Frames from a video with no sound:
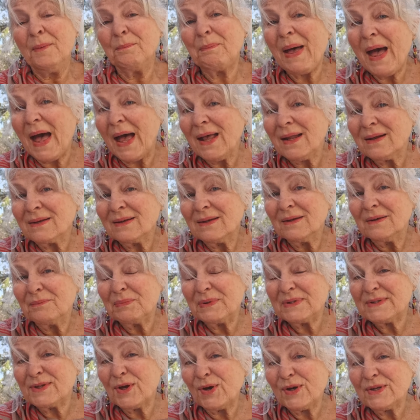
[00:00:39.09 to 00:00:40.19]
But
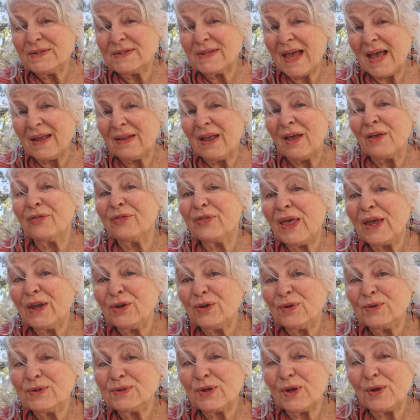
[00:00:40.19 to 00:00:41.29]
besides that,
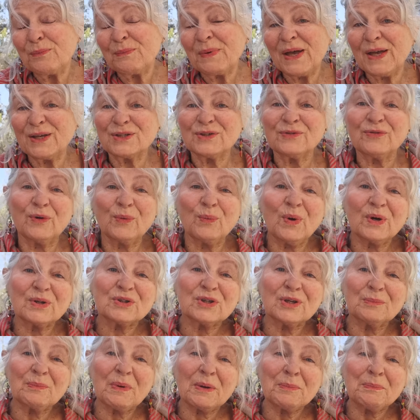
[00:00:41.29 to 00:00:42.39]
thank you so much for
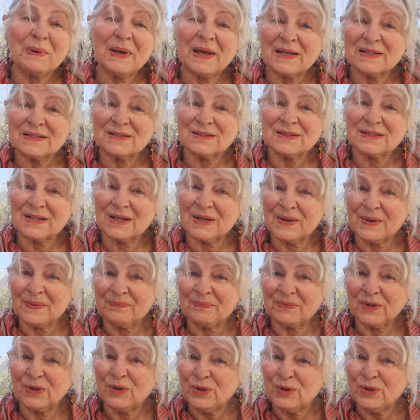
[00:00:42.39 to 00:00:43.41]
watching my past um,